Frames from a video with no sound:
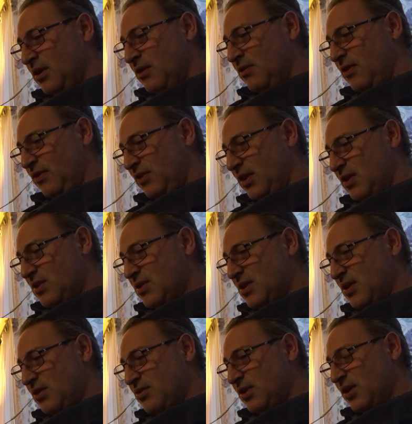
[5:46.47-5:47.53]
15th
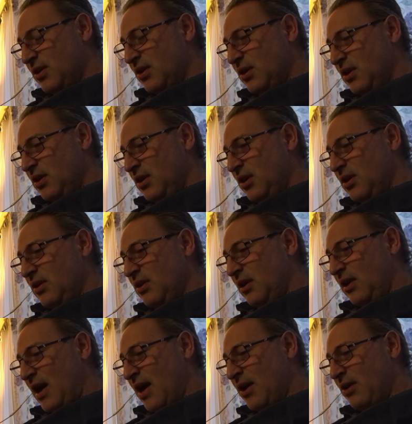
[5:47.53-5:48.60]
century. In the
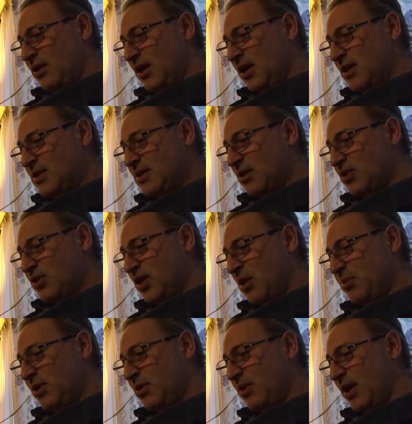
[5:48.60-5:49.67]
latter days there shall
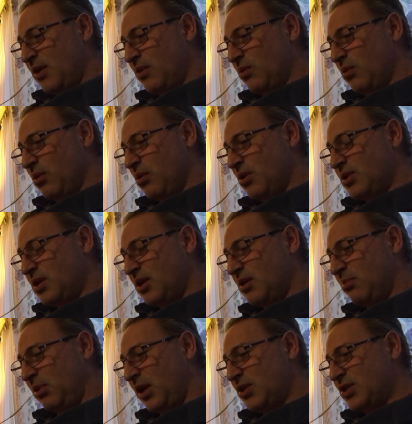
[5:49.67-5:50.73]
be great wars and
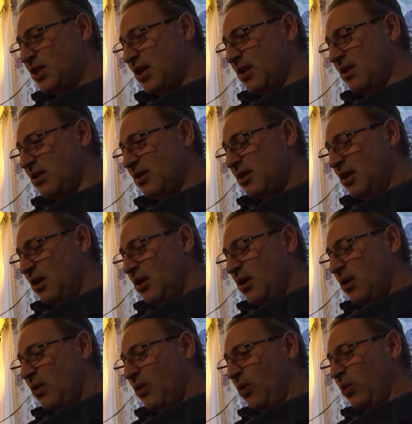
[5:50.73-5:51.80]
bloodshed.
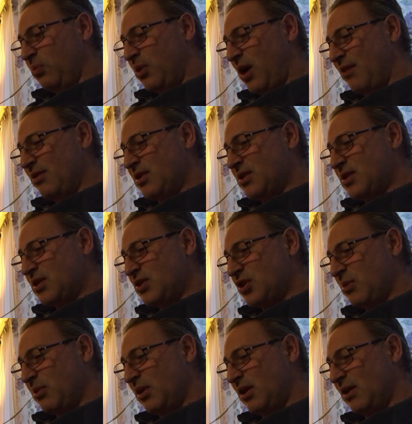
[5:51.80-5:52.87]
Whole provinces
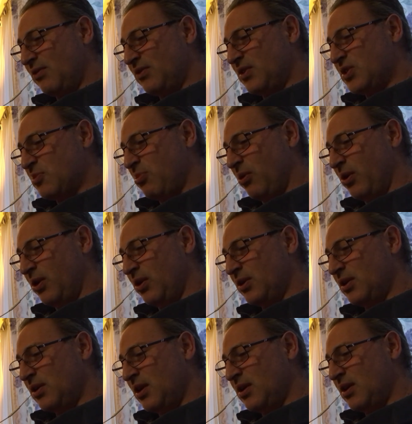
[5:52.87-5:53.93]
shall be left despoiled
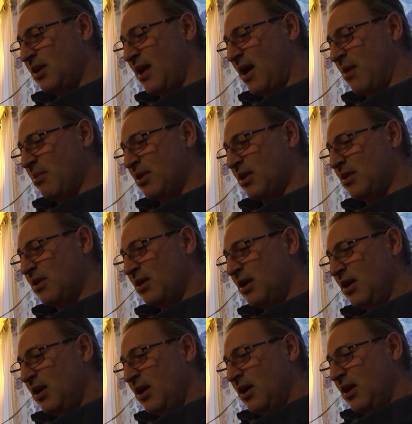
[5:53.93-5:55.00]
and uninhabited,
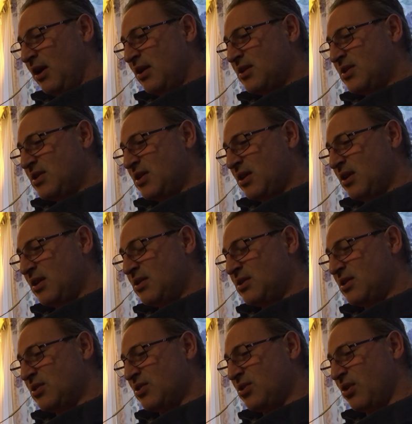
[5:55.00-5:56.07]
and cities
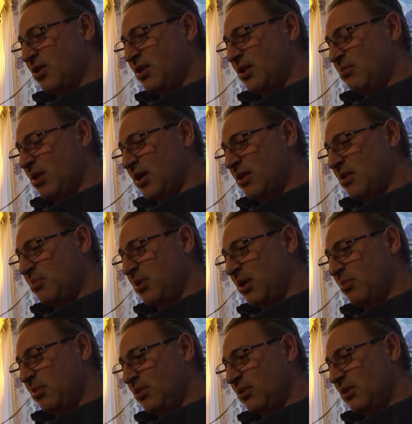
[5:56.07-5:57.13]
deserted by the
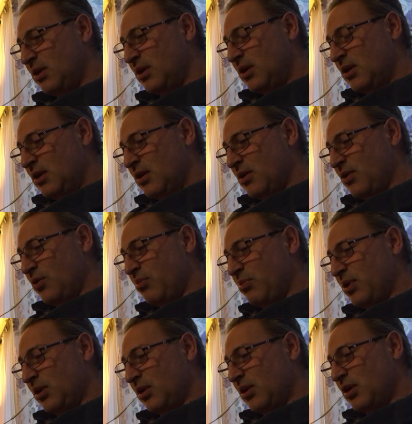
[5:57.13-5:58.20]
people. The
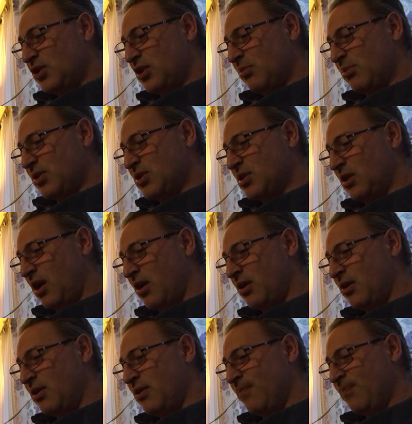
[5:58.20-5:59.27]
nobility shall be
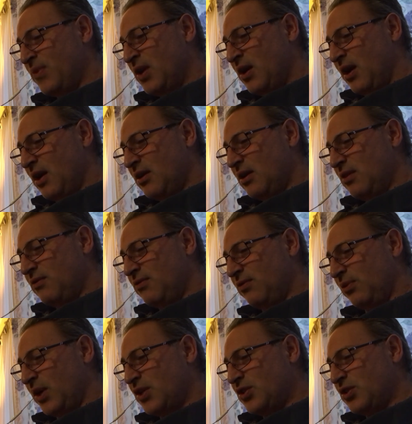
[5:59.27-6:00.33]
slaughtered, and
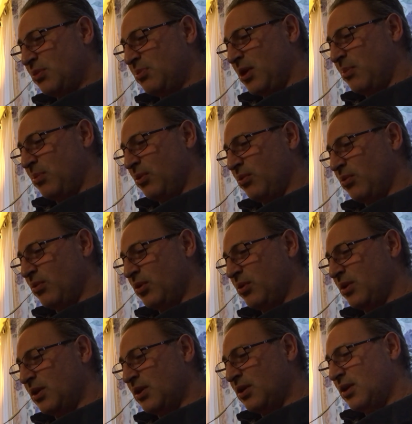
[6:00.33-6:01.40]
influential people
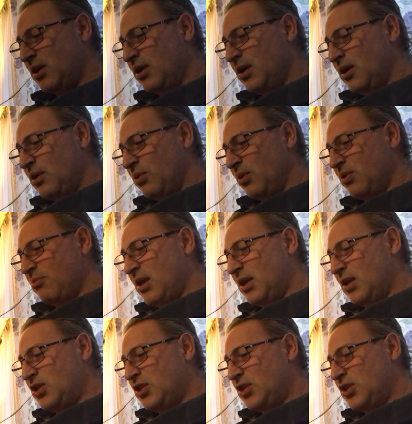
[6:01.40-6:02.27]
ruined, with many